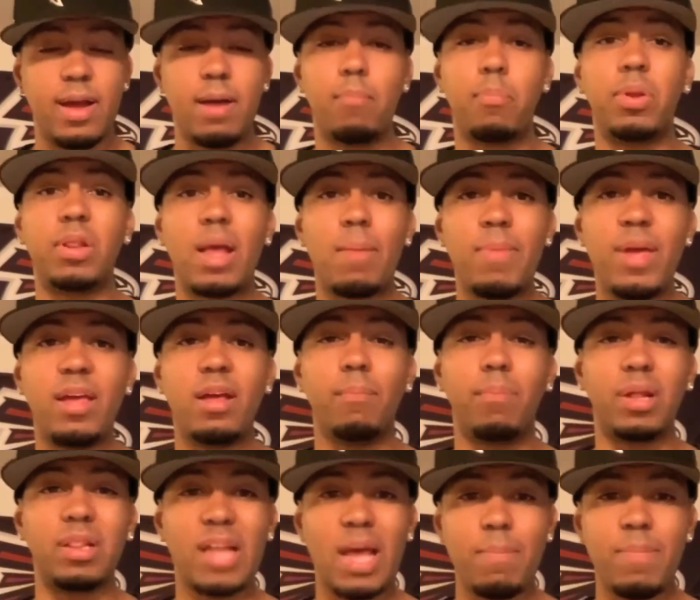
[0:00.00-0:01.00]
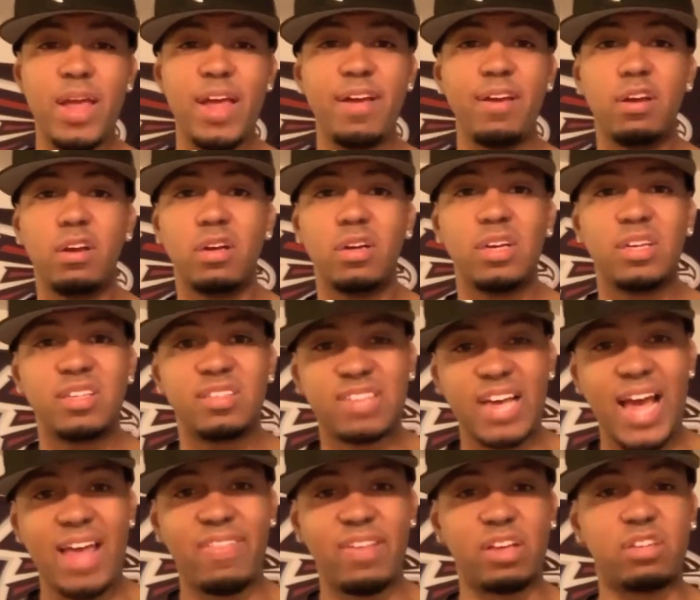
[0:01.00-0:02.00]
But let me
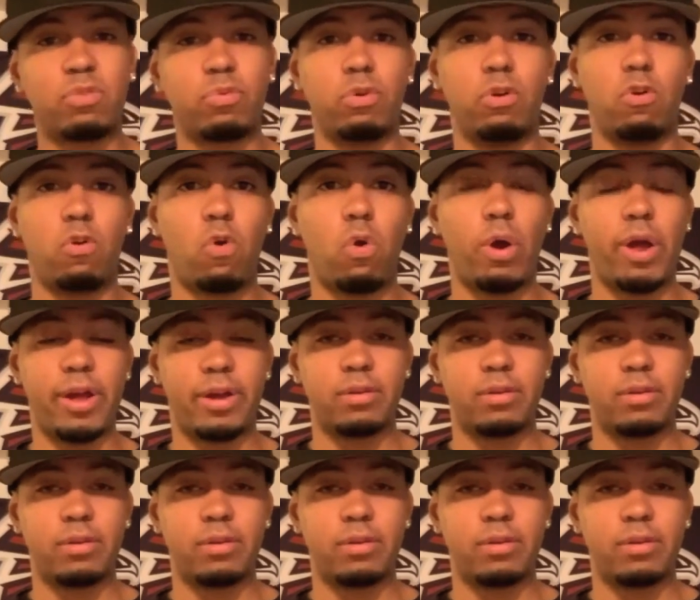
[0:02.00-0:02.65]
say this real quick.